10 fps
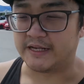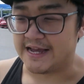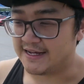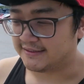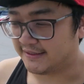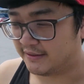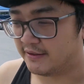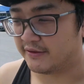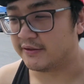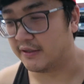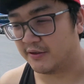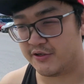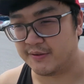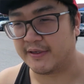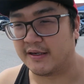up guys, here at the
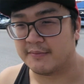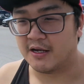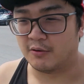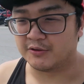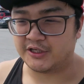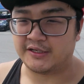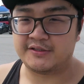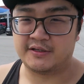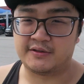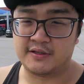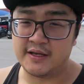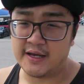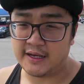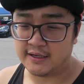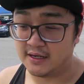dealership getting my oil change done
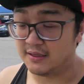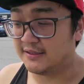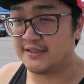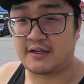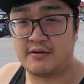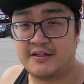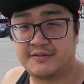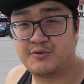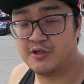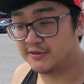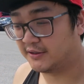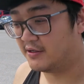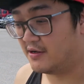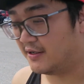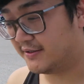today. Let's check around some trucks and
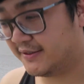cars.